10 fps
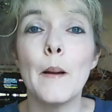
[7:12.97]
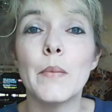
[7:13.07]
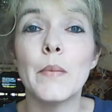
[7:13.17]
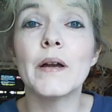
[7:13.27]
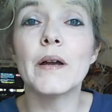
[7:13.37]

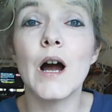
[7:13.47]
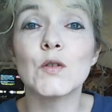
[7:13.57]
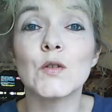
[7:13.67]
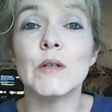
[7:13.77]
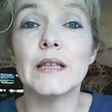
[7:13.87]
but
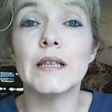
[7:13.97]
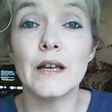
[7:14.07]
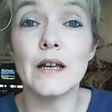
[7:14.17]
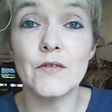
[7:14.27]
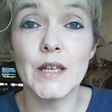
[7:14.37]
because we
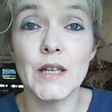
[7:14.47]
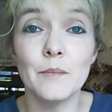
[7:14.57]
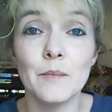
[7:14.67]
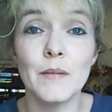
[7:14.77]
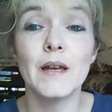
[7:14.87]
love
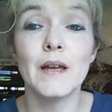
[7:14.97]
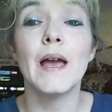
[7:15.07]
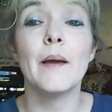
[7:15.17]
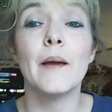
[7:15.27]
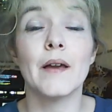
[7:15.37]
Him
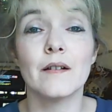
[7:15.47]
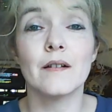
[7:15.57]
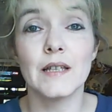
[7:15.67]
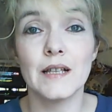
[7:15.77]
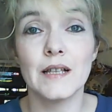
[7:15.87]
and
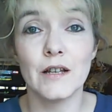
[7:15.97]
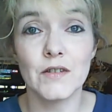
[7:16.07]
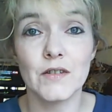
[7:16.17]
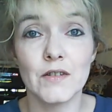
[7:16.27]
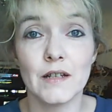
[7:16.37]
because He
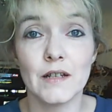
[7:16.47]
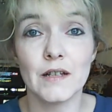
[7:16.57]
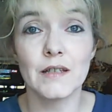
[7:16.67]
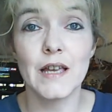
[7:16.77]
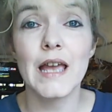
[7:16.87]
loves
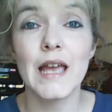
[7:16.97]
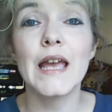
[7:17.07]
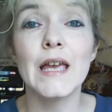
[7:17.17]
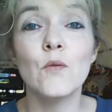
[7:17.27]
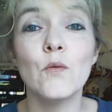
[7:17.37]
us.
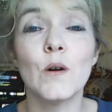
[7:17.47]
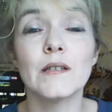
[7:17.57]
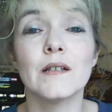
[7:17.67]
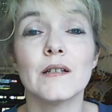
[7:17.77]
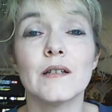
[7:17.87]
He
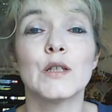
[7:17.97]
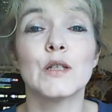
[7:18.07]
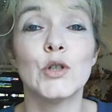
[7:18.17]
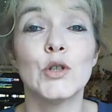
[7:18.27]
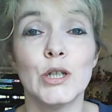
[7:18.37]
wants us
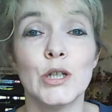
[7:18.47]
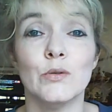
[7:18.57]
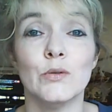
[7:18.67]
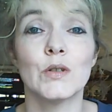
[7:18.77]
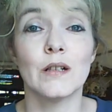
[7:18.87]
to
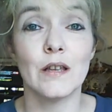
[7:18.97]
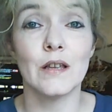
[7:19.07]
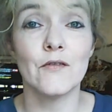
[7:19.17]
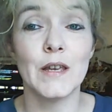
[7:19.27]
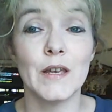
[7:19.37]
choose to
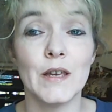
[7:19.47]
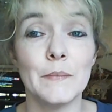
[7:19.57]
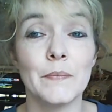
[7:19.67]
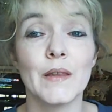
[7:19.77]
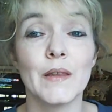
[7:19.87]
love Him,
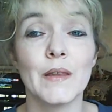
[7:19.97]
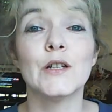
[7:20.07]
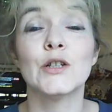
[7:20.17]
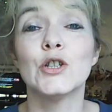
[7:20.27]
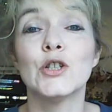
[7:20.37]

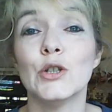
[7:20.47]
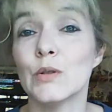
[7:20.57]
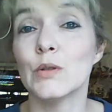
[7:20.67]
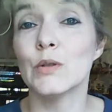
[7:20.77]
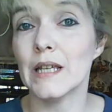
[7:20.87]
to
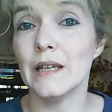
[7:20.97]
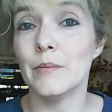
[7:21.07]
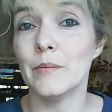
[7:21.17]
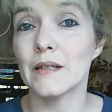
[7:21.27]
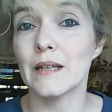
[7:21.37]
choose to
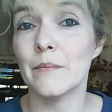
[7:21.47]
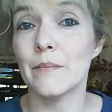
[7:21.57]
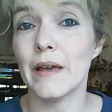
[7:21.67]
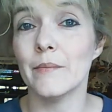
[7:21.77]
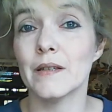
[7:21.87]
keep His
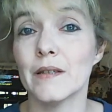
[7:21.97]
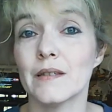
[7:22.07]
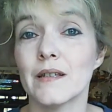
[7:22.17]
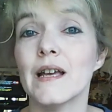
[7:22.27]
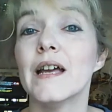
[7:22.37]

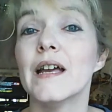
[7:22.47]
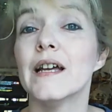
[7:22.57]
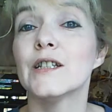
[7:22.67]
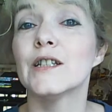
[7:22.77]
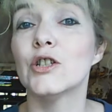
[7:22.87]
commandments,
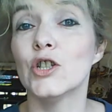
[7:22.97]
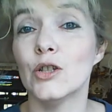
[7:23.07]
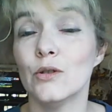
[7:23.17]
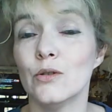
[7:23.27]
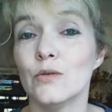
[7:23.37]
and to
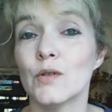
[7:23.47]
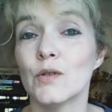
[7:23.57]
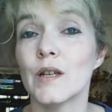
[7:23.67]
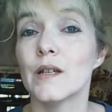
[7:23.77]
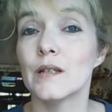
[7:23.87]

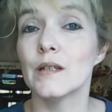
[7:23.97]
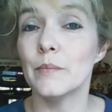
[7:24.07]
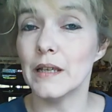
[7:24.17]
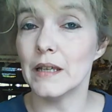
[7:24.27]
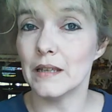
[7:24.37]
choose to
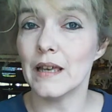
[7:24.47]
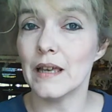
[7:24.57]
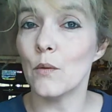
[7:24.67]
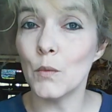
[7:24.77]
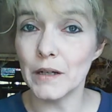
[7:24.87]
be in
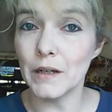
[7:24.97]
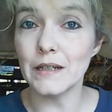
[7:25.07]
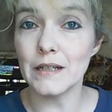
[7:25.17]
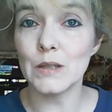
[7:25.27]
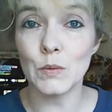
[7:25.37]
that
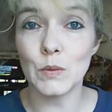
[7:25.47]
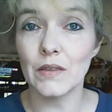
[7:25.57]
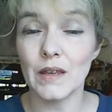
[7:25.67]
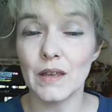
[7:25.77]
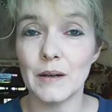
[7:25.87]
oneness
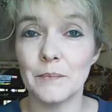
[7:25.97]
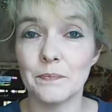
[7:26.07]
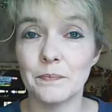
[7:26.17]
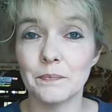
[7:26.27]
with Him.